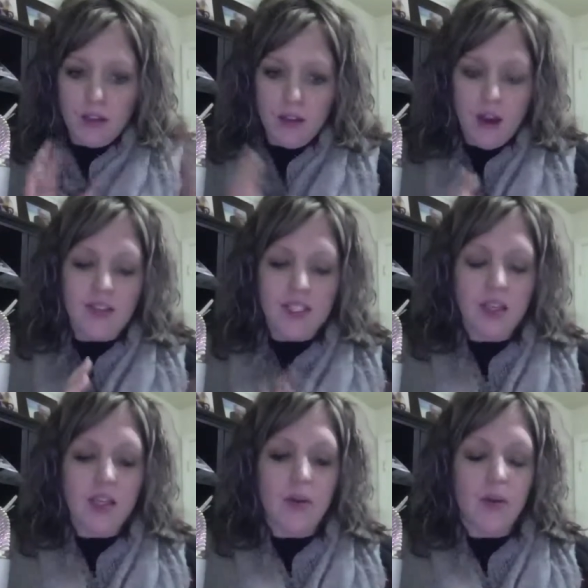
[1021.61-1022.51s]
Obviously,
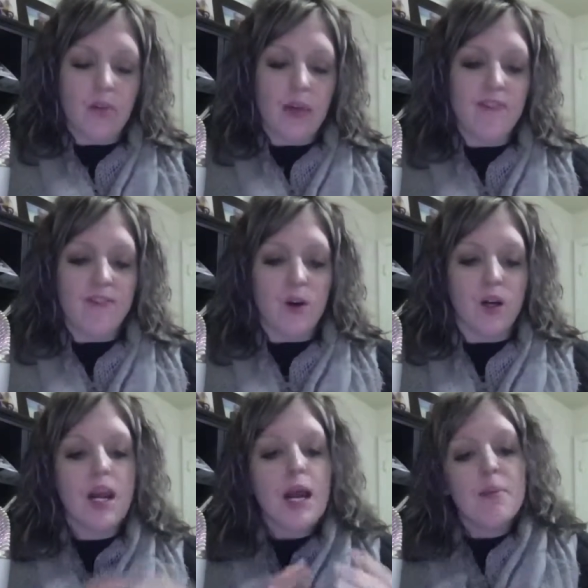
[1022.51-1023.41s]
get what you pay for.
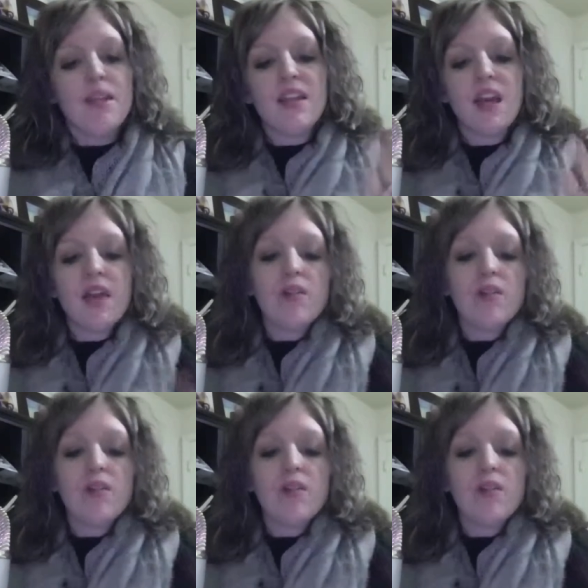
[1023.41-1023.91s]
But then the other